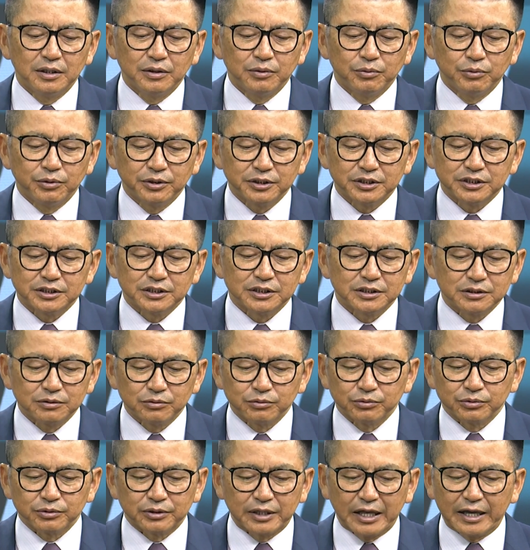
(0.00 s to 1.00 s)
Which
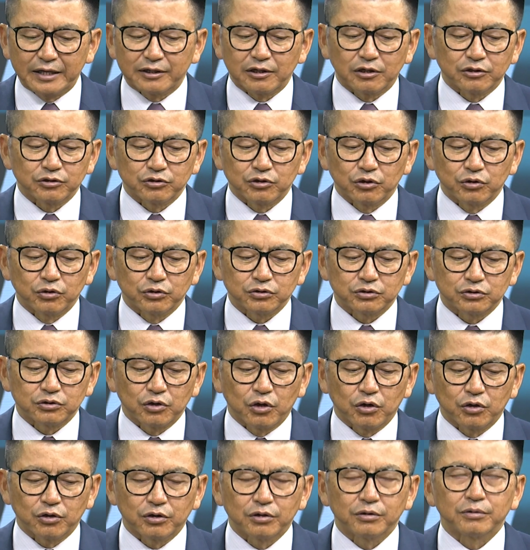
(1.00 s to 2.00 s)
they don't
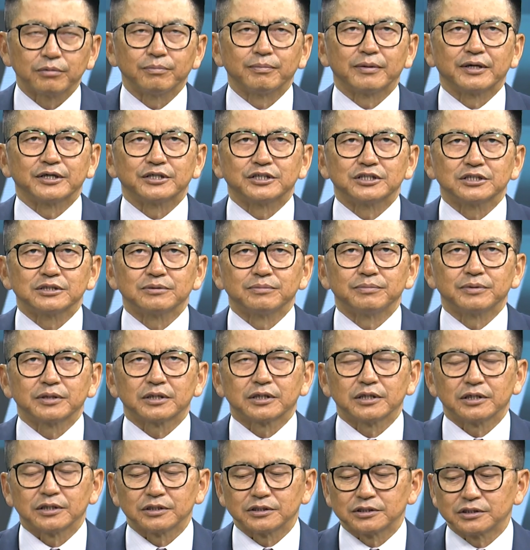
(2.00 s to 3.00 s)
talk much,
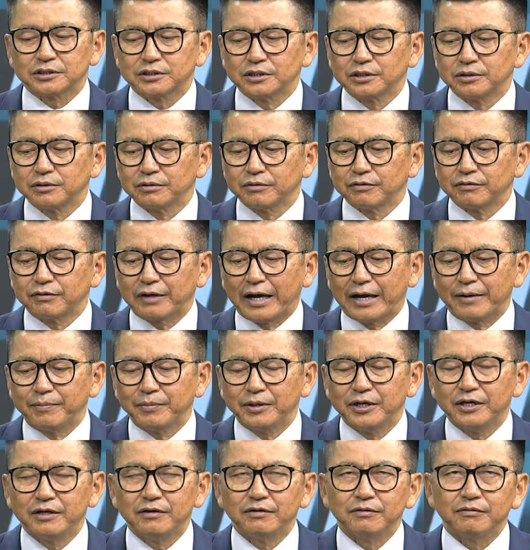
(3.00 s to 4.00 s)
because, I
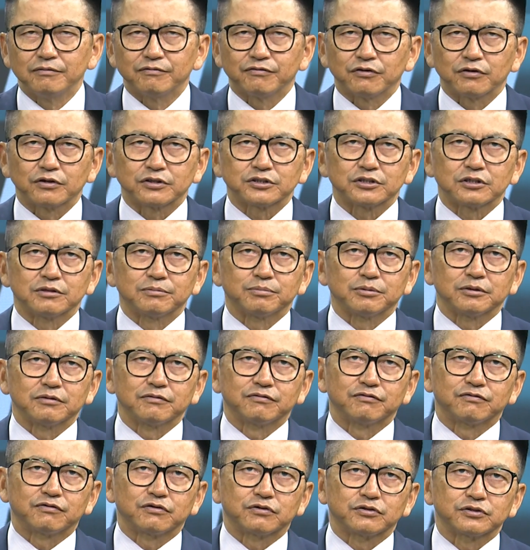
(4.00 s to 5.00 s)
mean, for example,
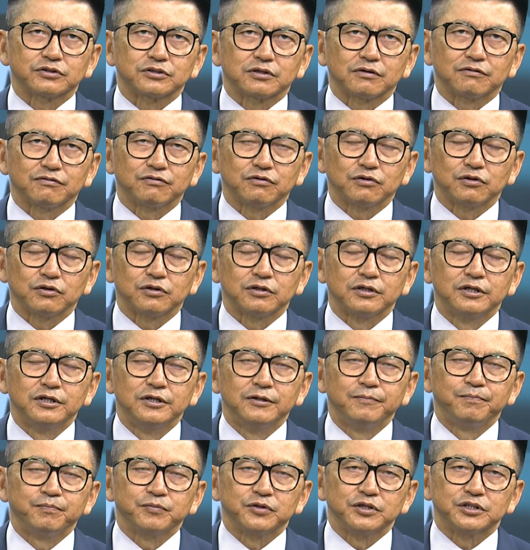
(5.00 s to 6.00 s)
first of all,
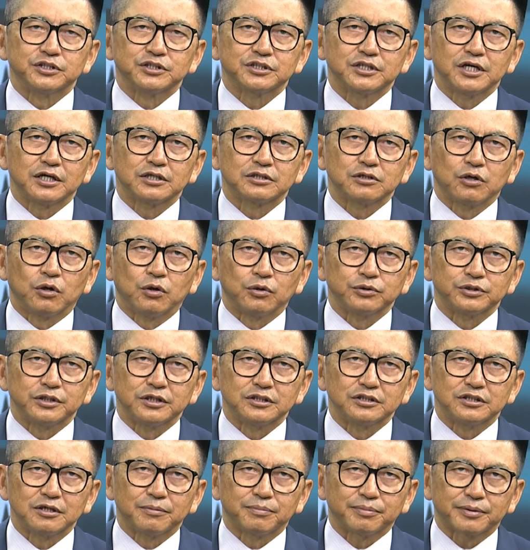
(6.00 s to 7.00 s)
the state-owned
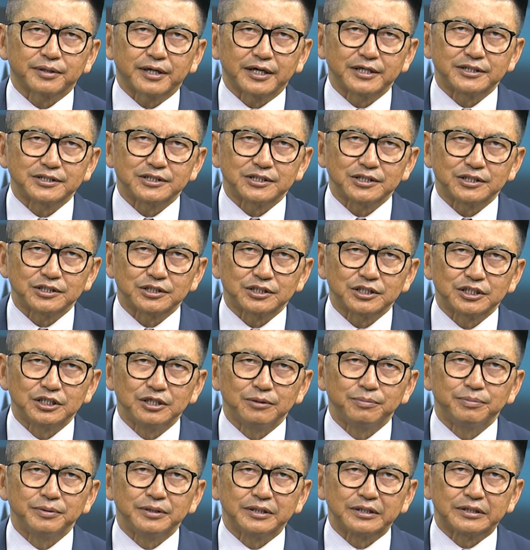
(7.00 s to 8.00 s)
enterprises
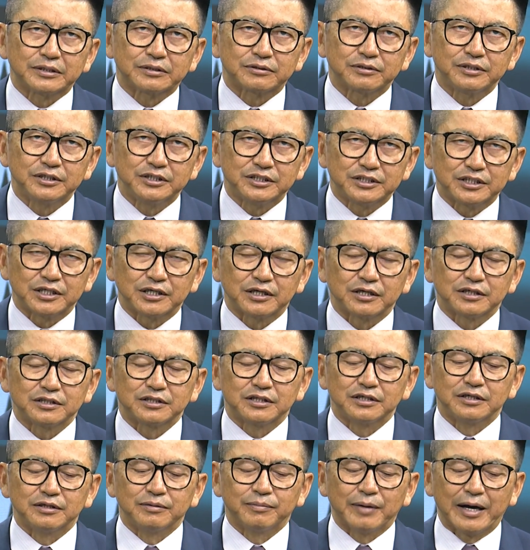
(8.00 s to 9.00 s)
keep increasing
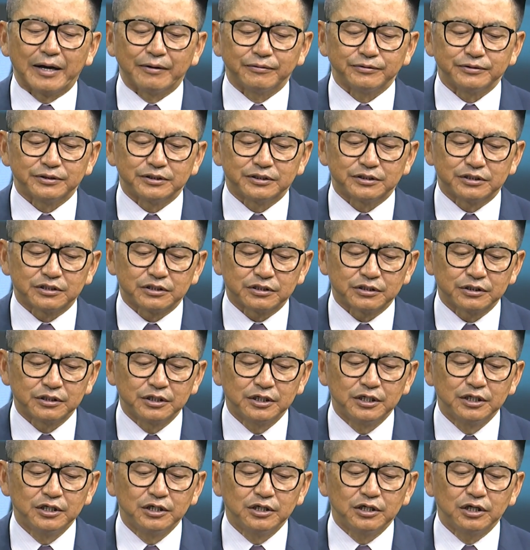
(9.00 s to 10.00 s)
the amount,
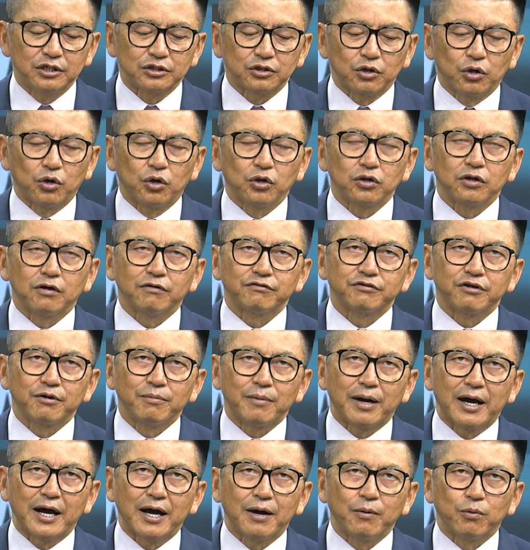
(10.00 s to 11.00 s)
and all of them
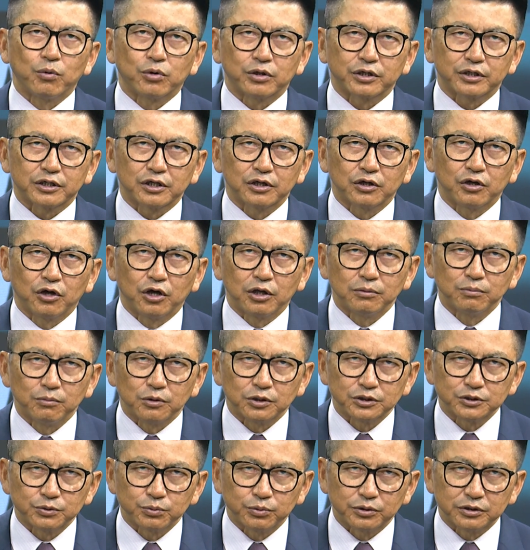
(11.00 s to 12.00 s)
are working
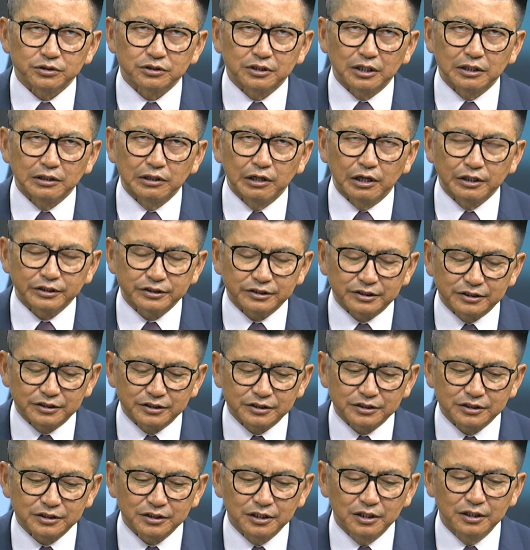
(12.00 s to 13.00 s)
almost with the
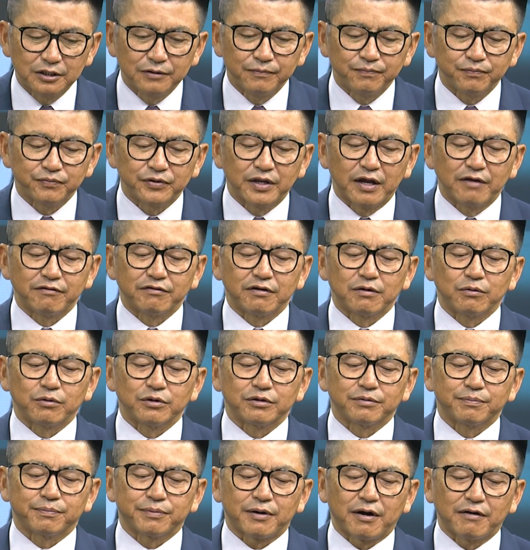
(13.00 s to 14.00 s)
losses, never
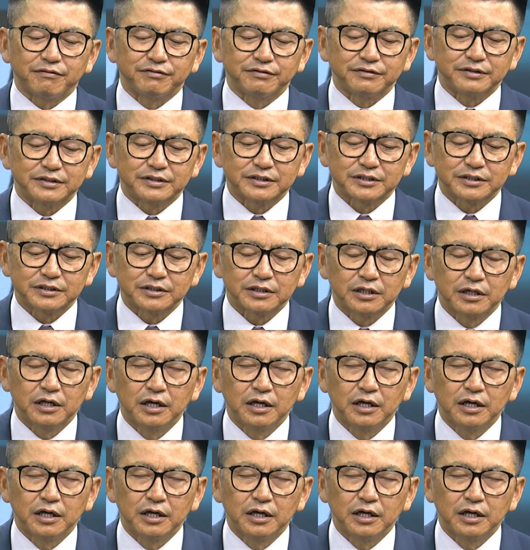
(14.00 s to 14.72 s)
with profits.